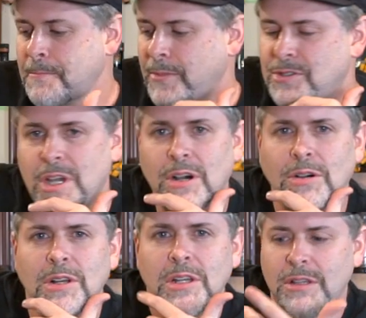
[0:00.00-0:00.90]

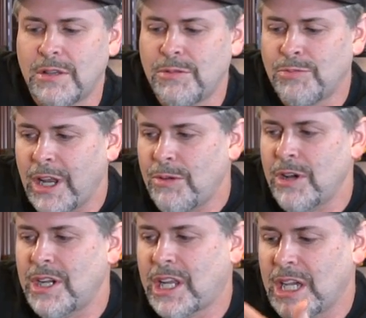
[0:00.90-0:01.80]
So what I
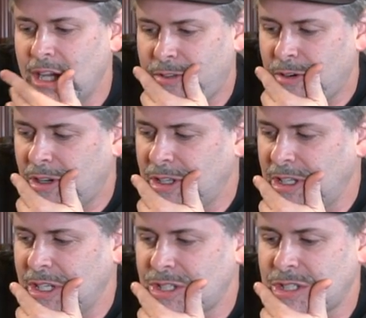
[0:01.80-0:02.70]
wanted to cover on
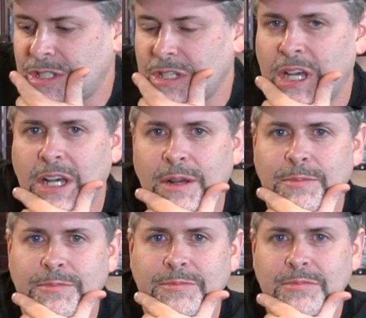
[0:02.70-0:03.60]
this
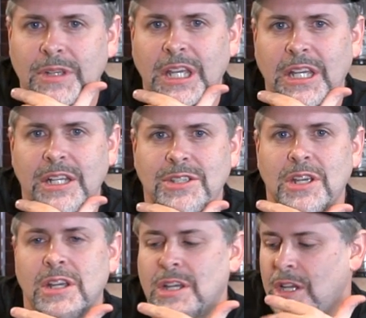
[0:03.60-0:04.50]

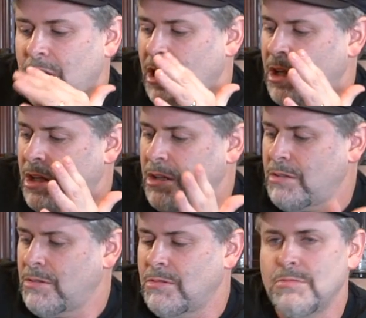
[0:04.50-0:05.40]
is
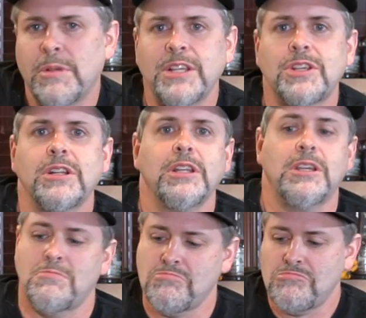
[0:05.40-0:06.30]

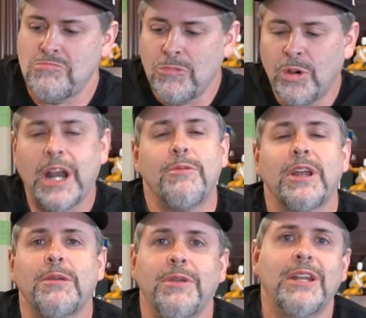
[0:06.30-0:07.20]
basically, would I
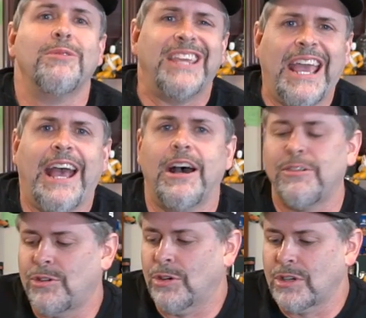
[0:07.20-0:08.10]
recommend it? Well, yeah,
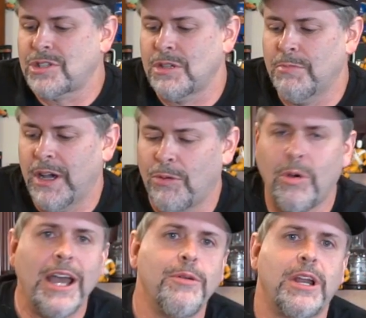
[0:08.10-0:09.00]
of course. But
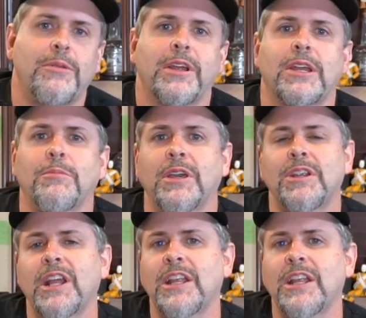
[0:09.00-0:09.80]
why would I recommend it?